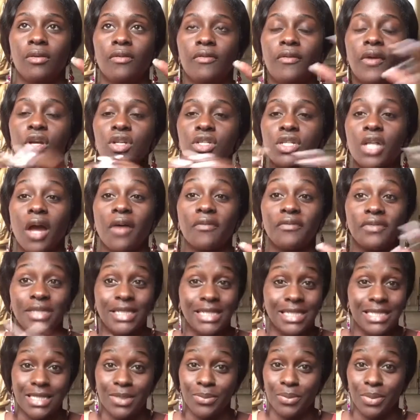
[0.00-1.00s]
first off,
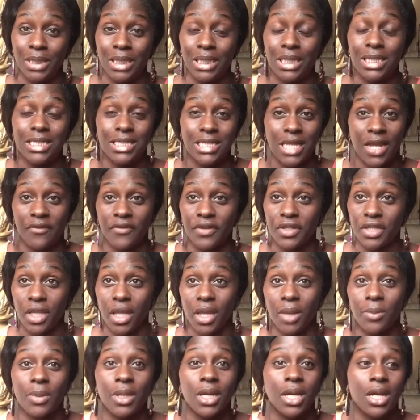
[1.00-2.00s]
discipline is
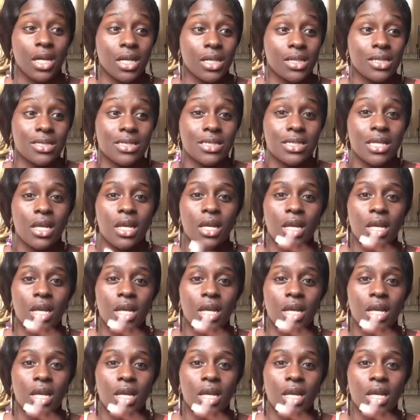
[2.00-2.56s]
everything, because